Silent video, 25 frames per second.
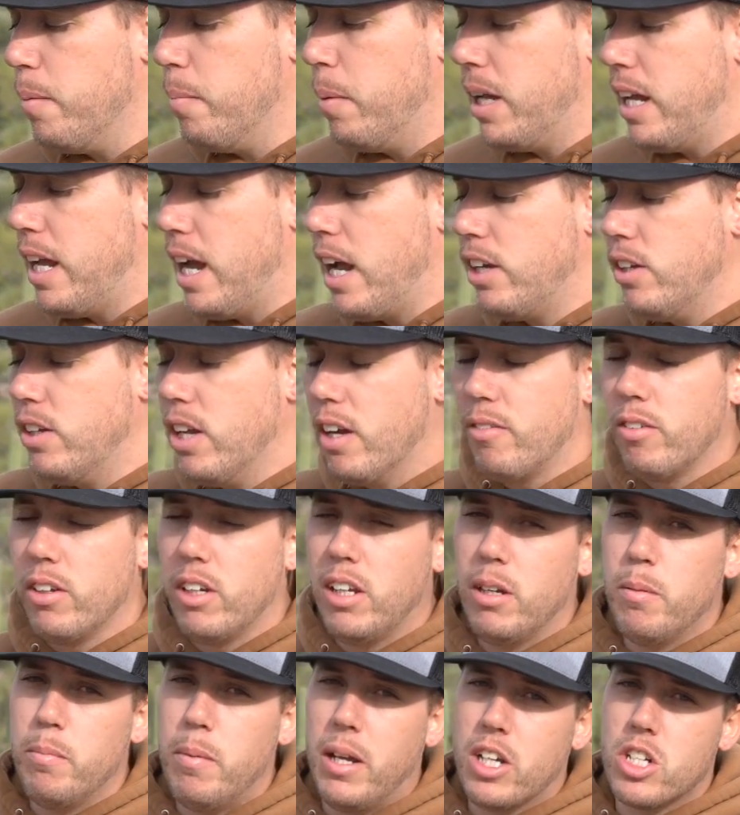But yeah, you definitely
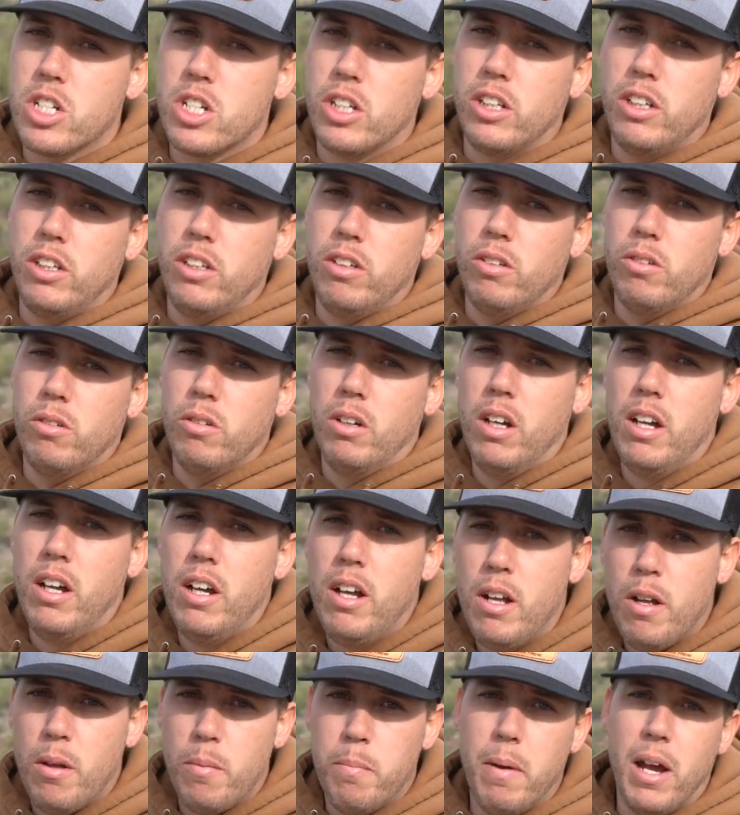need to make sure that you
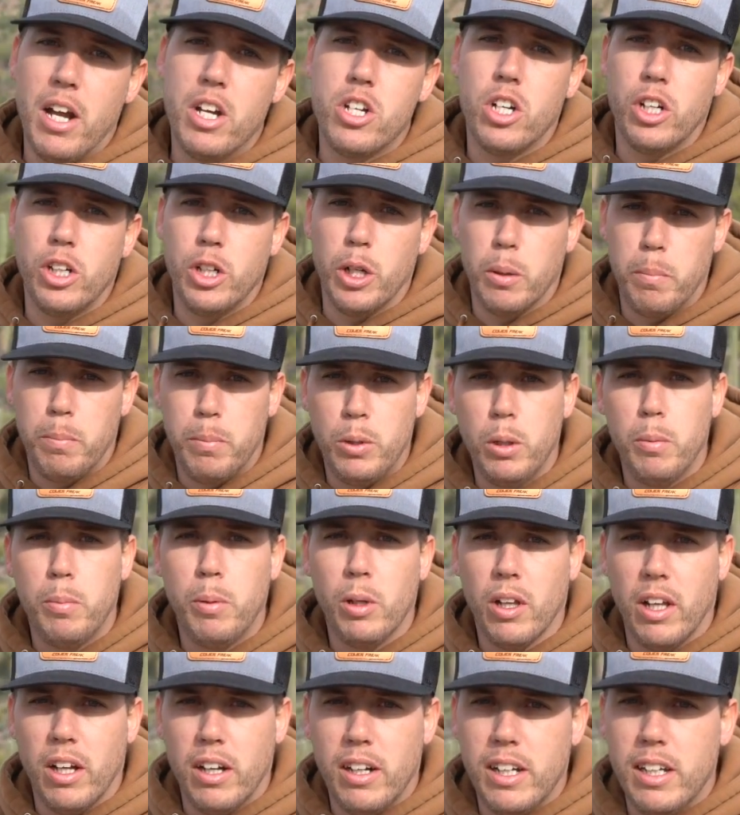measure your
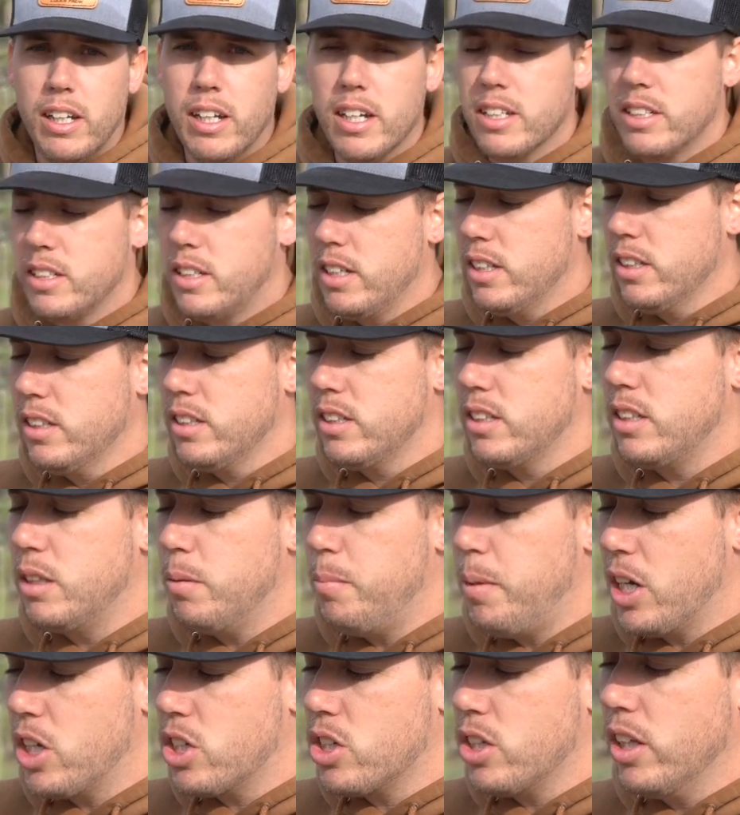pupillary distance to
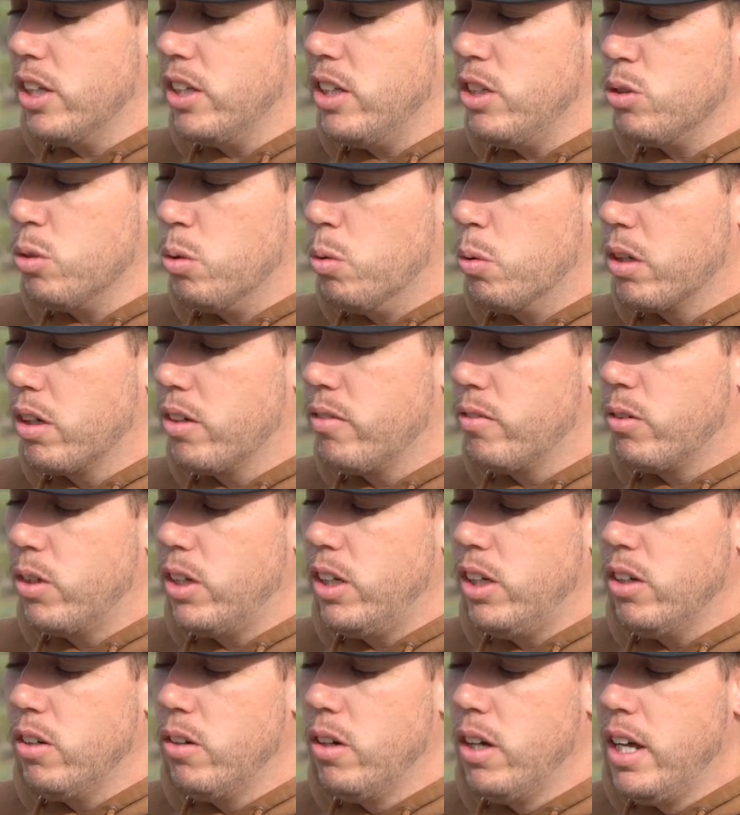make sure that these will work for
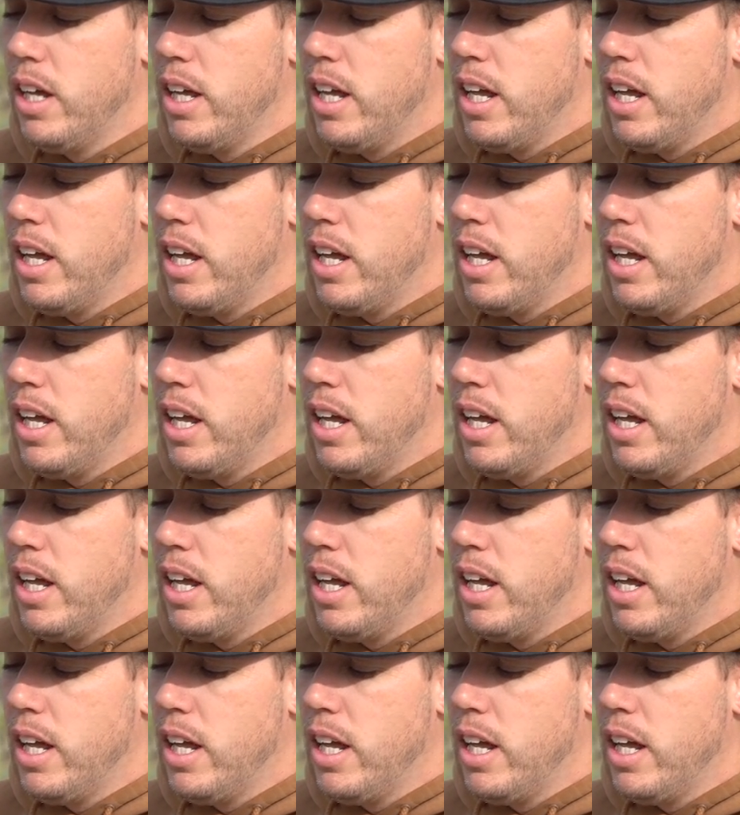you.